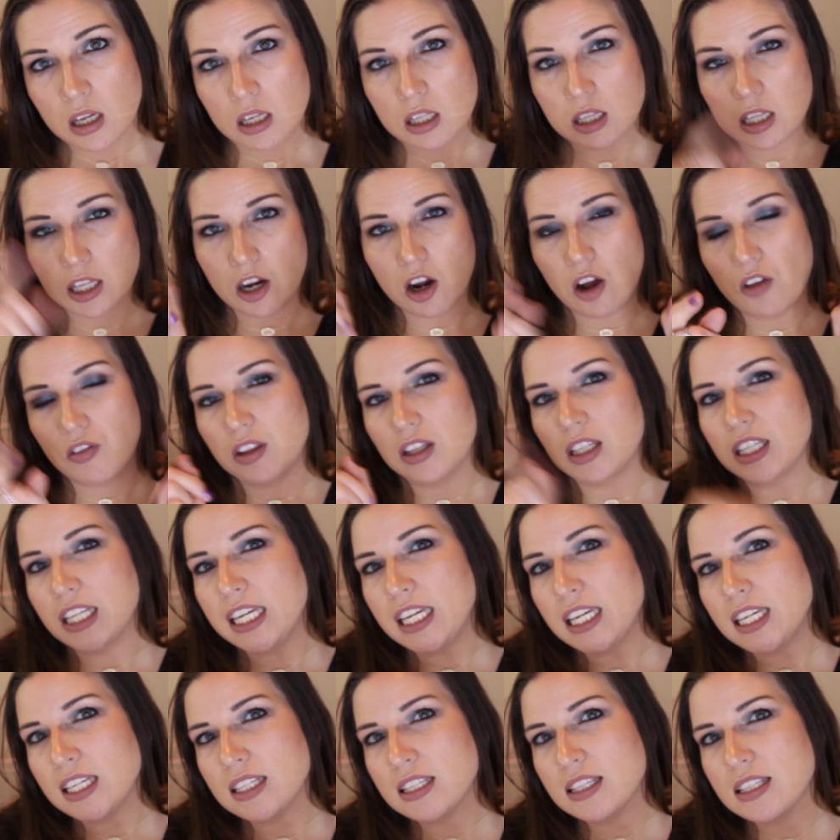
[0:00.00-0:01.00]
Click on the
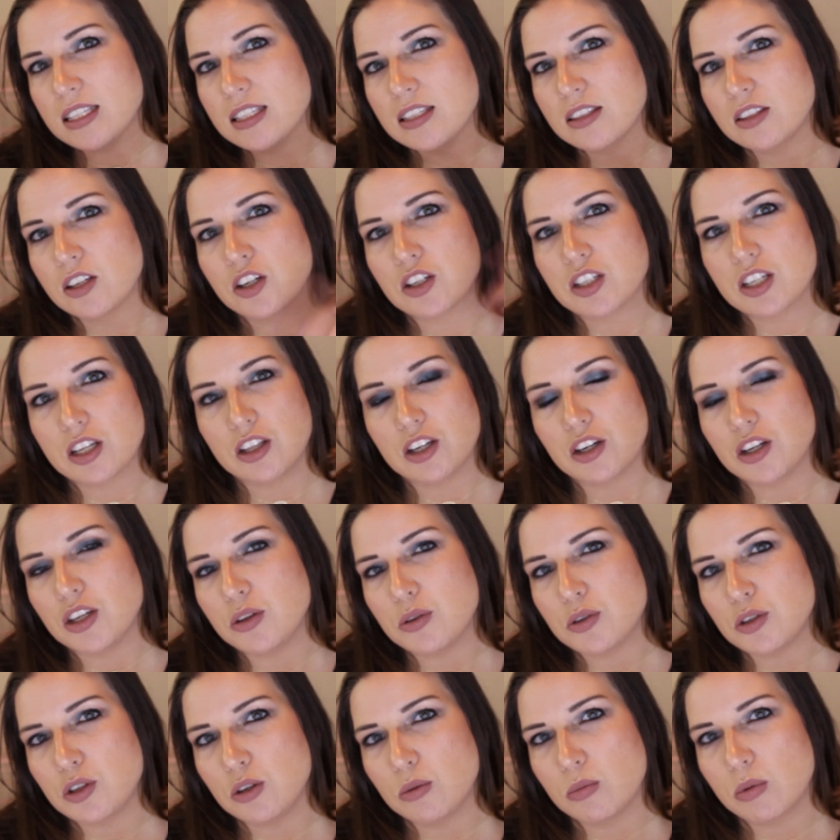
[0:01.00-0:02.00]
links. There's other
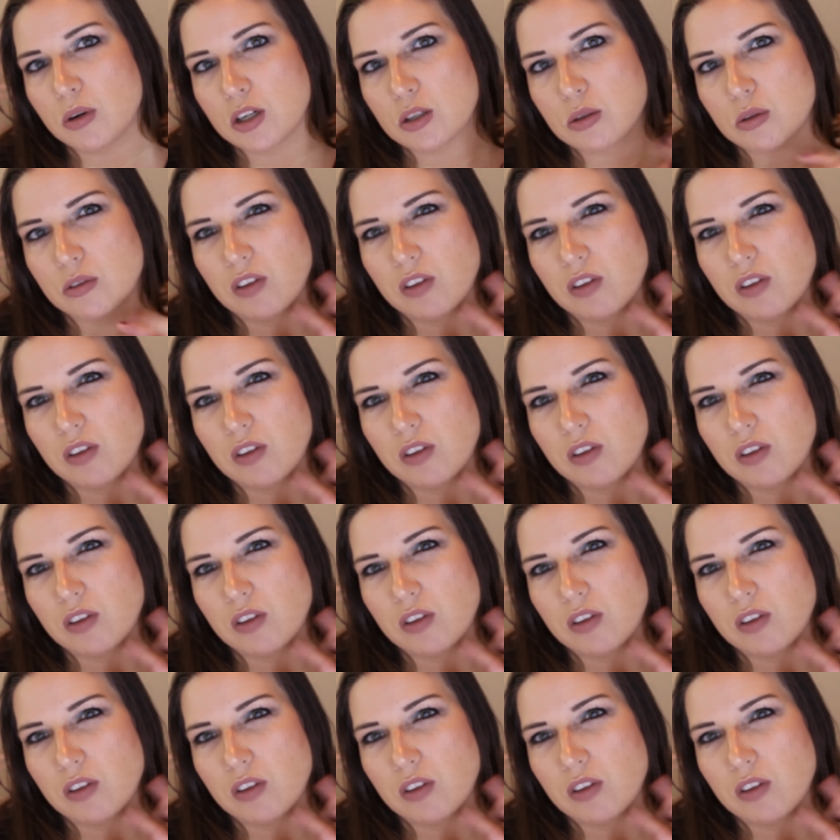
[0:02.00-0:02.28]
YouTubers.